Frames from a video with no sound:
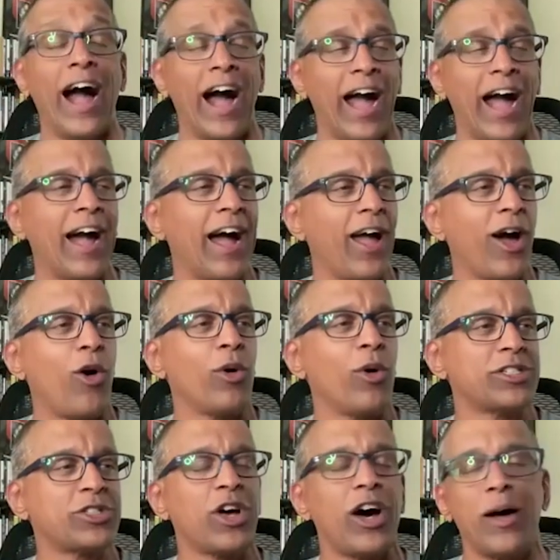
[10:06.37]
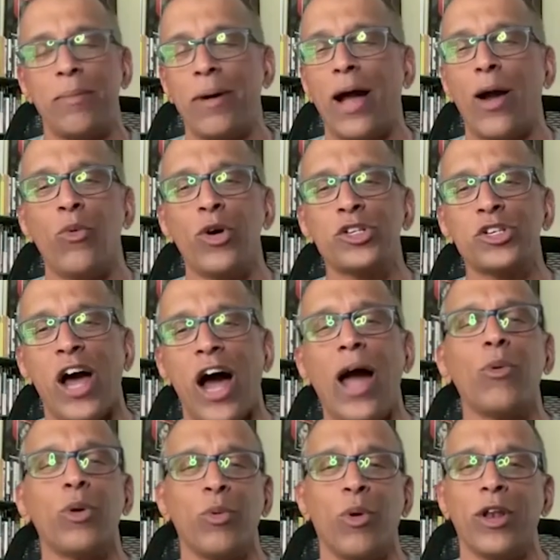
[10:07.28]
I always thought, man, I wish I
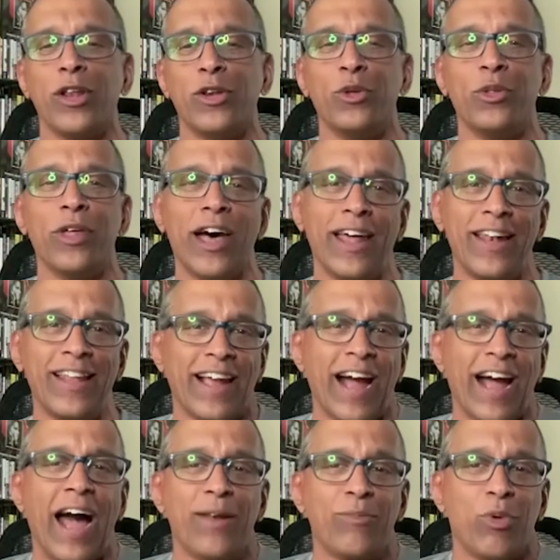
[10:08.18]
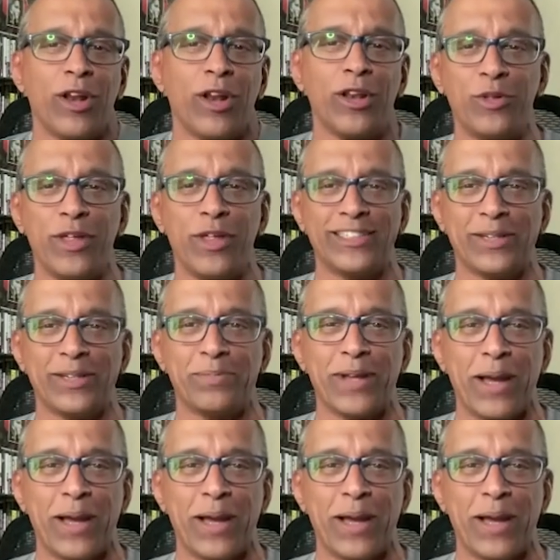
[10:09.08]
would want to do that. Like I'd want to do that sometimes.